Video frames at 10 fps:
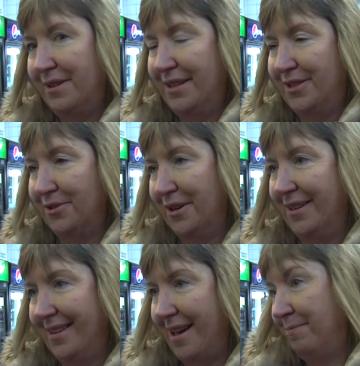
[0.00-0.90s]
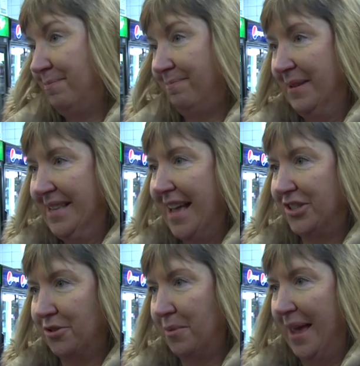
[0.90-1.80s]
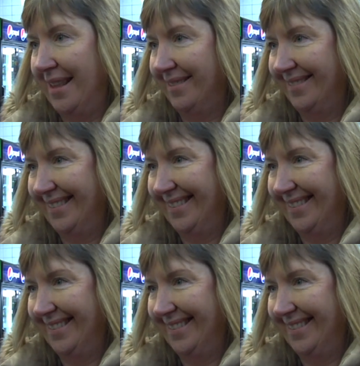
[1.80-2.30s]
put it toward a potential win.